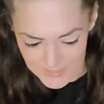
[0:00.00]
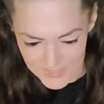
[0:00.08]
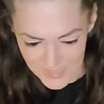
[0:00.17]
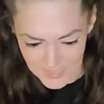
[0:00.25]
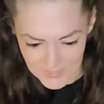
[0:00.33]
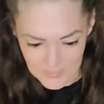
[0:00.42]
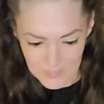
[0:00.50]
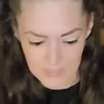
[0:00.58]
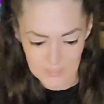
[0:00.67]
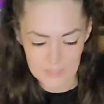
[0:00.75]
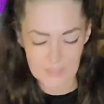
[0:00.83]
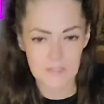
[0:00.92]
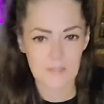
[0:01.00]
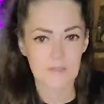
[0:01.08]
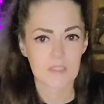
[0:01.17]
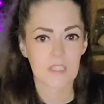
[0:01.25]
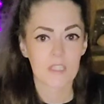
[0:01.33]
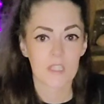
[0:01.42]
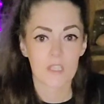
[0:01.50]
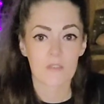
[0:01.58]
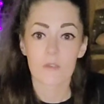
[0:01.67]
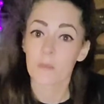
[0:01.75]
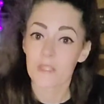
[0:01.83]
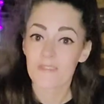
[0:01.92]
knot
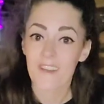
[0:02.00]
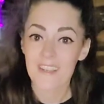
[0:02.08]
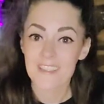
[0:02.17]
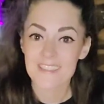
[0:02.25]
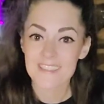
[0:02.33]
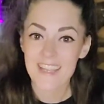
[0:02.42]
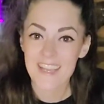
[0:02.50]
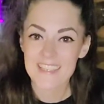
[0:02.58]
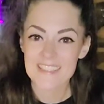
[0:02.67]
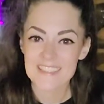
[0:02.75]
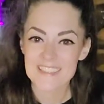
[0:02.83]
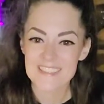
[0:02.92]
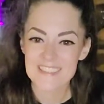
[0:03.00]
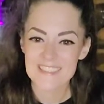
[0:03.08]
for me to find it tonight.